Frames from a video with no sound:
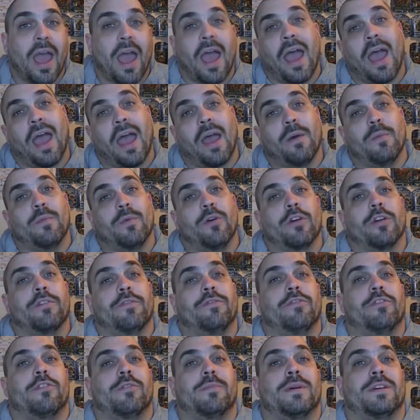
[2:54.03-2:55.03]
and working
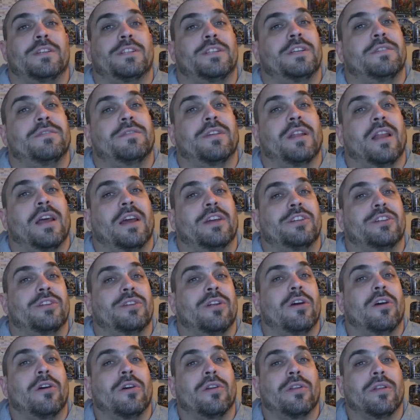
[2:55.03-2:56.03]
through the Master Chief Collection
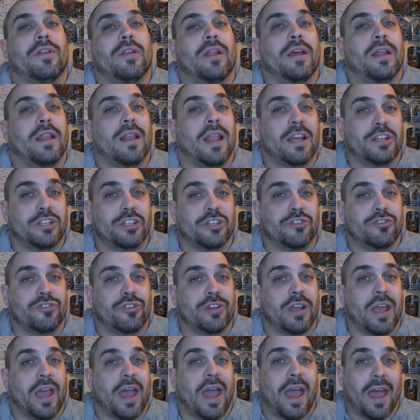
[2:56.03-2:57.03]
on
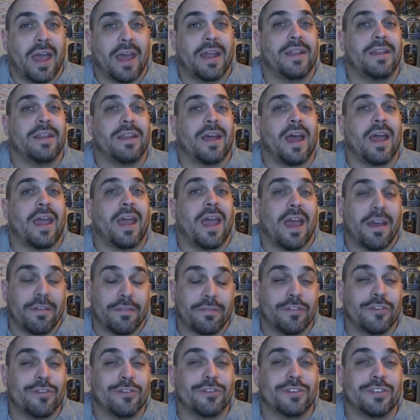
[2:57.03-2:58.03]
Legendary, and I have
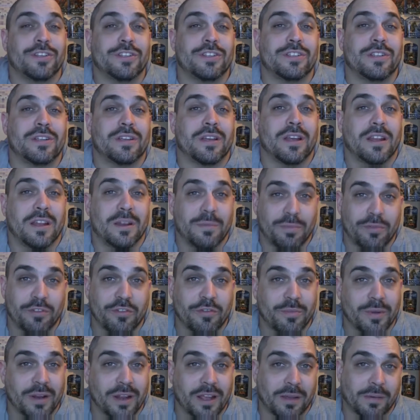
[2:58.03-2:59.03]
noticed an
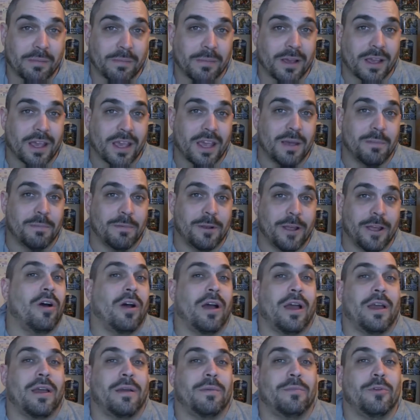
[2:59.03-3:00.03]
improvement in my gameplay.
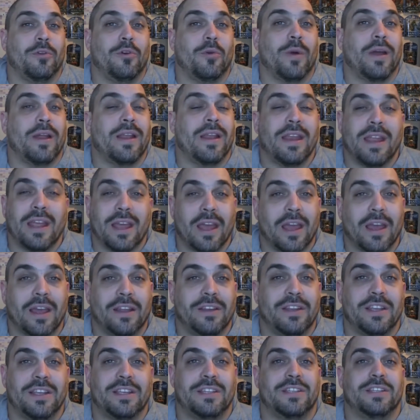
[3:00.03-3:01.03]
I am nowhere near a
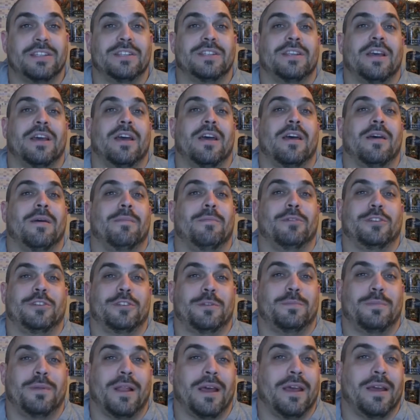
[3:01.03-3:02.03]
decent
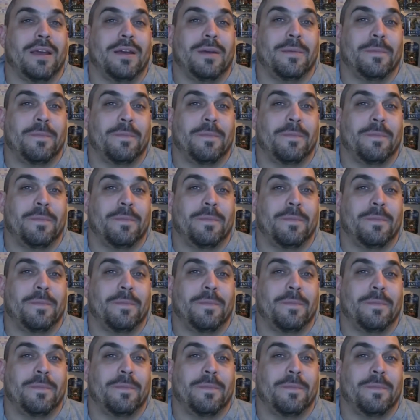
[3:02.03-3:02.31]
multiplayer